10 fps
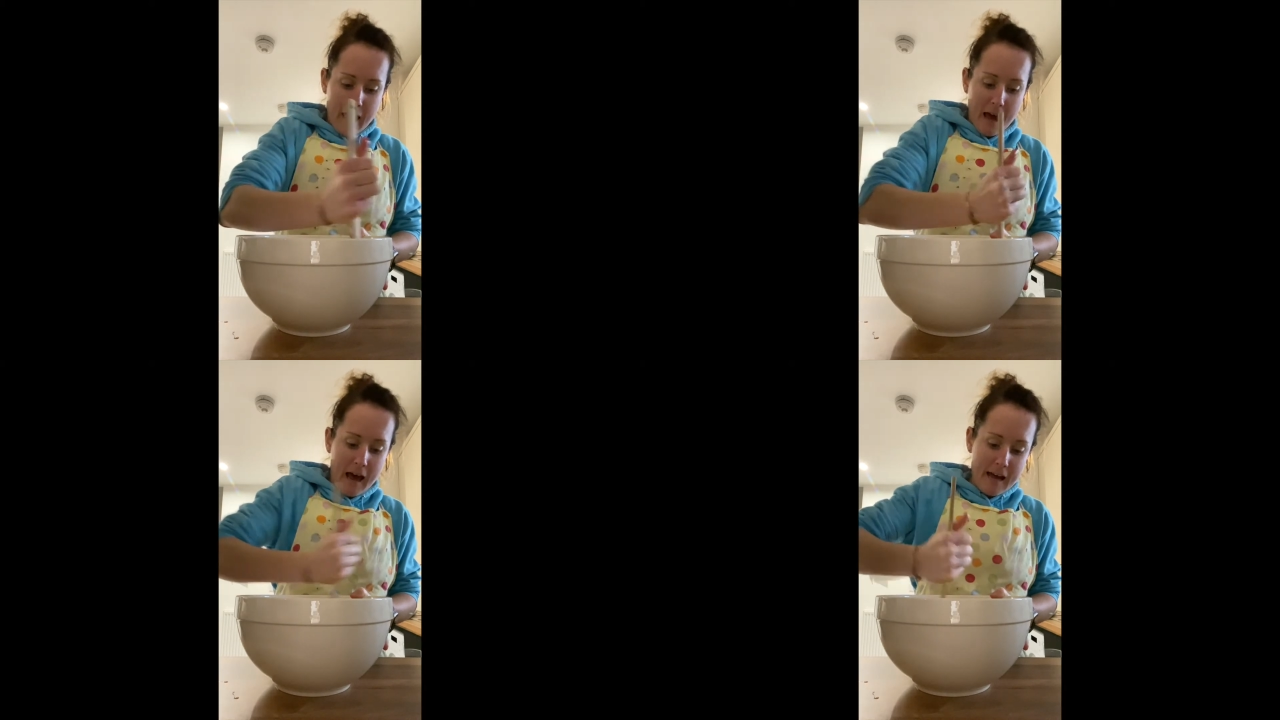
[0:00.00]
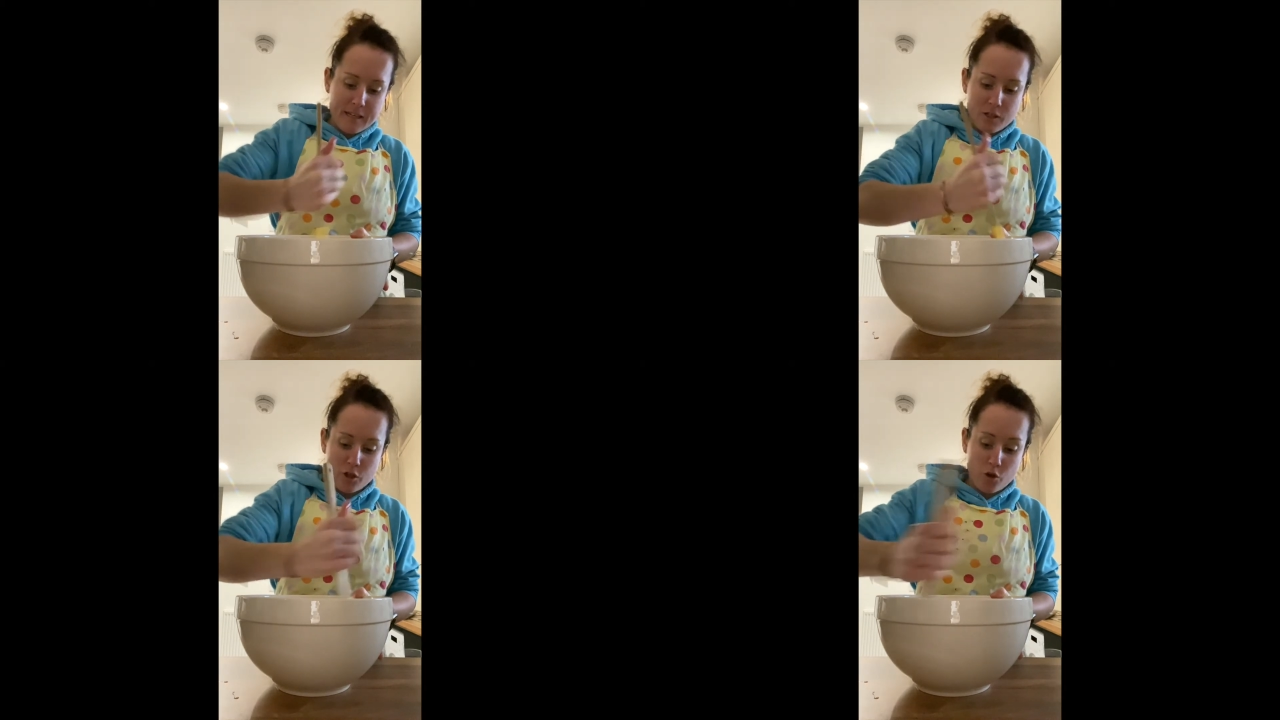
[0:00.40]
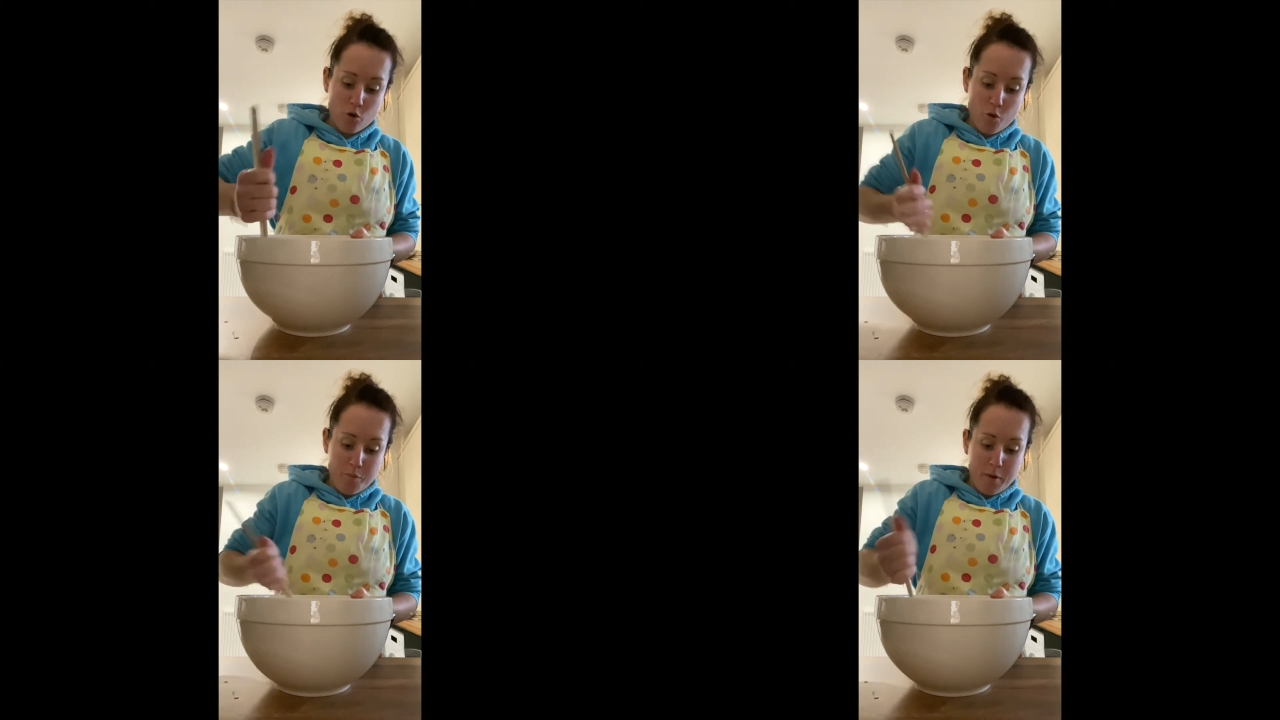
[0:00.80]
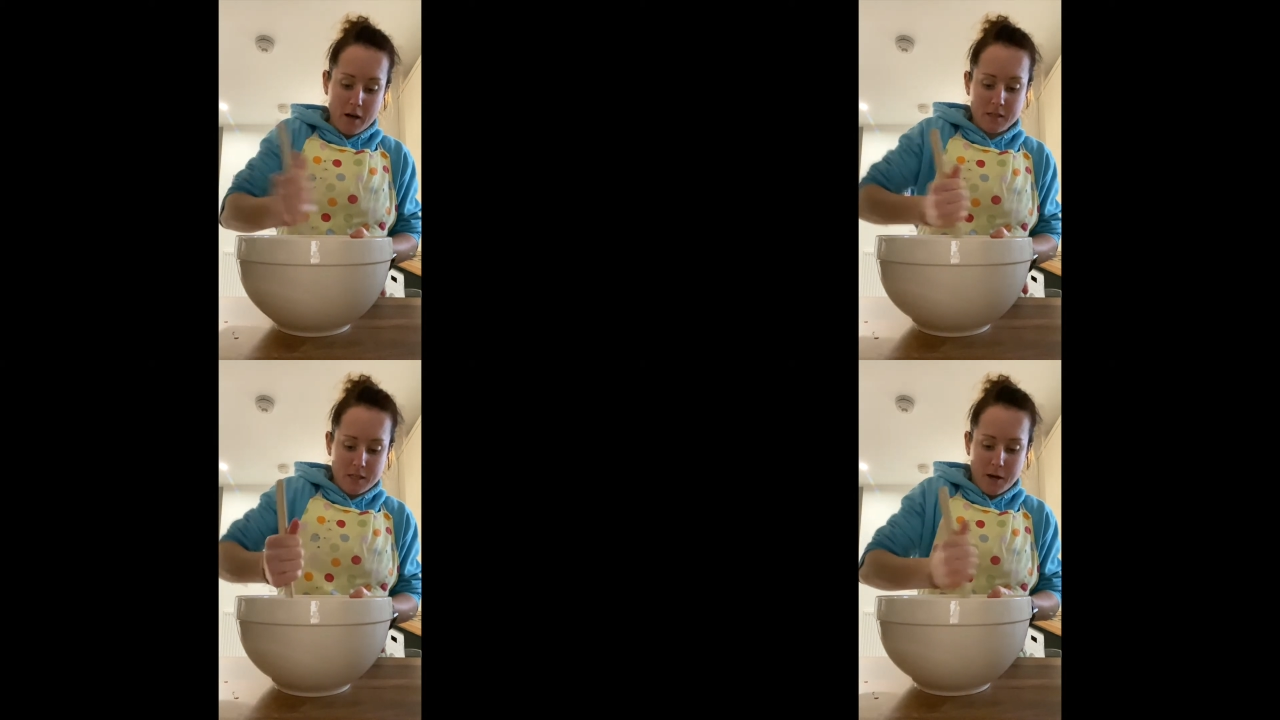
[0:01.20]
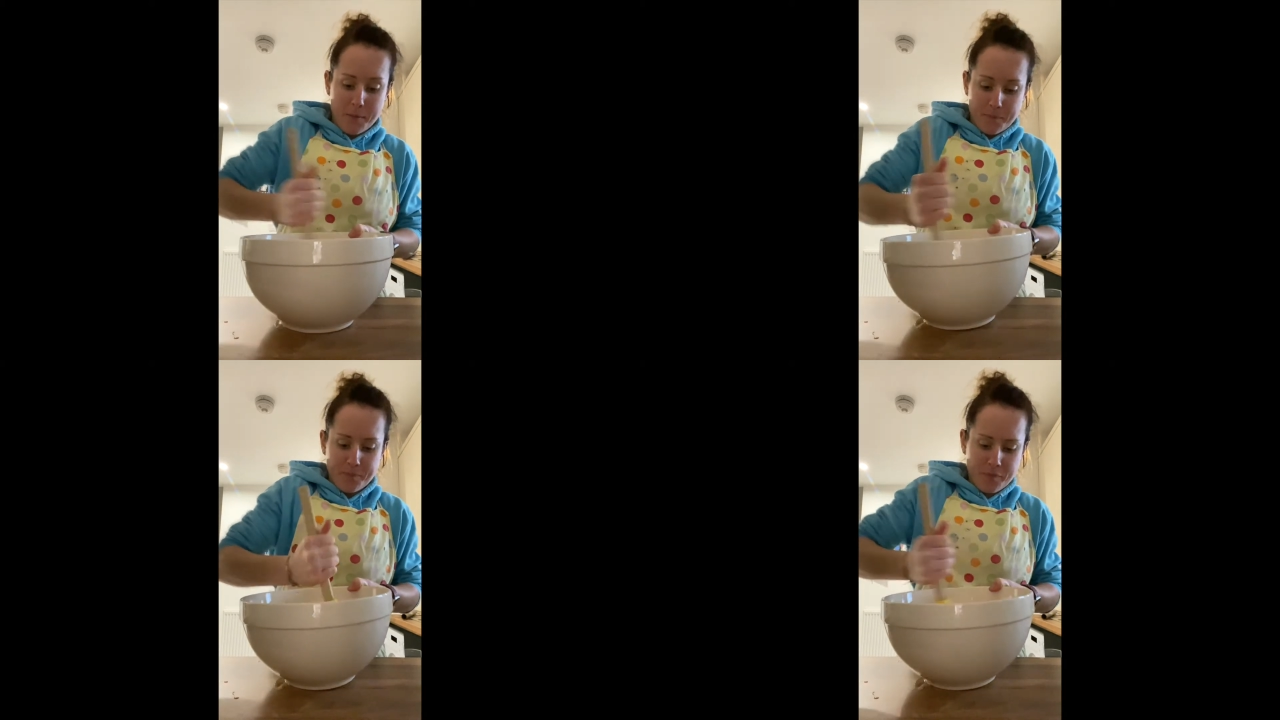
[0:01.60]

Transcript: and your butter.